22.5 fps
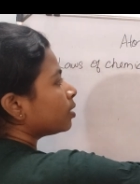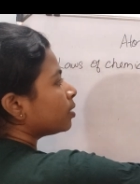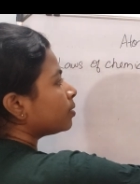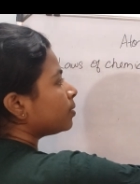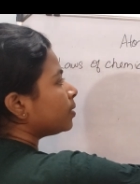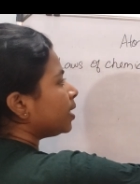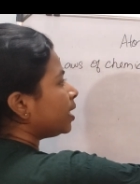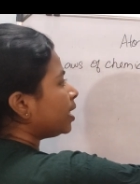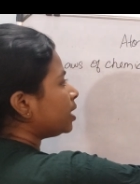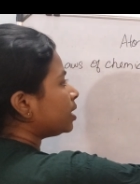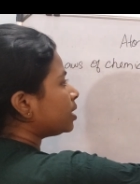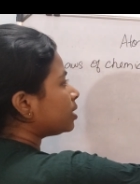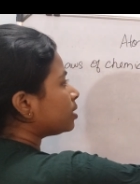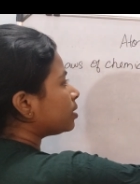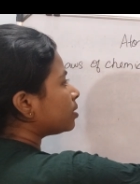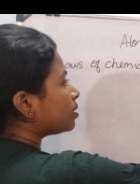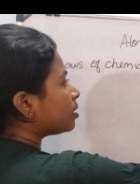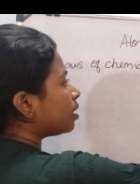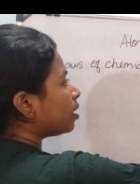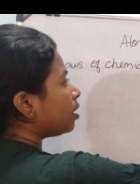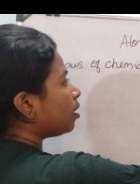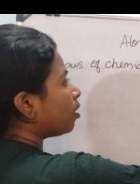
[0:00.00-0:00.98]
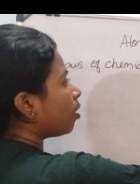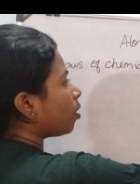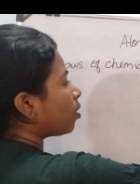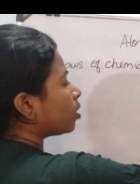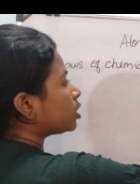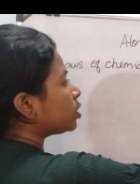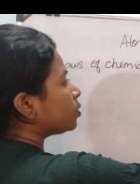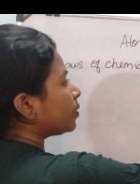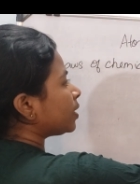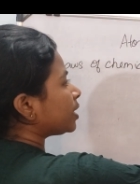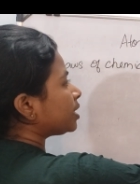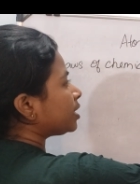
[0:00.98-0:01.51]
These
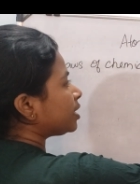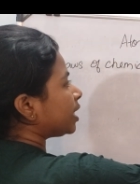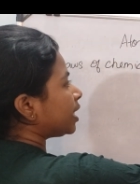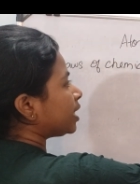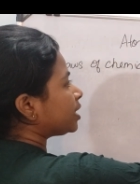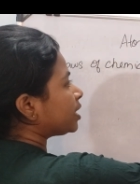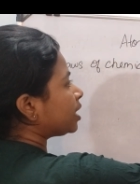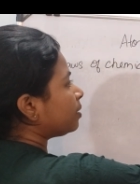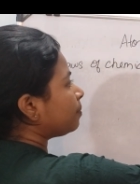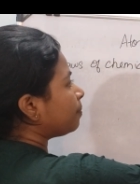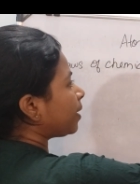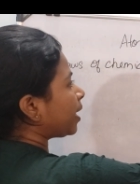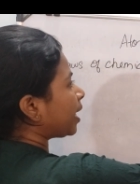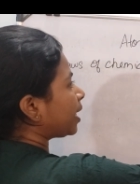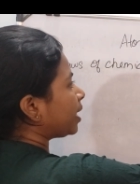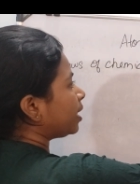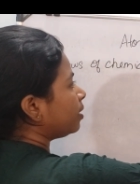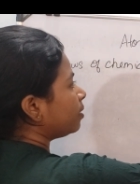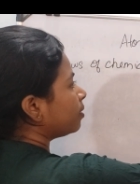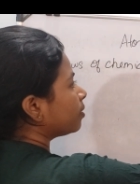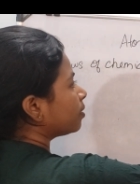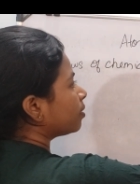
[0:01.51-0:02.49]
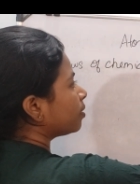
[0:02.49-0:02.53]
laws were stated by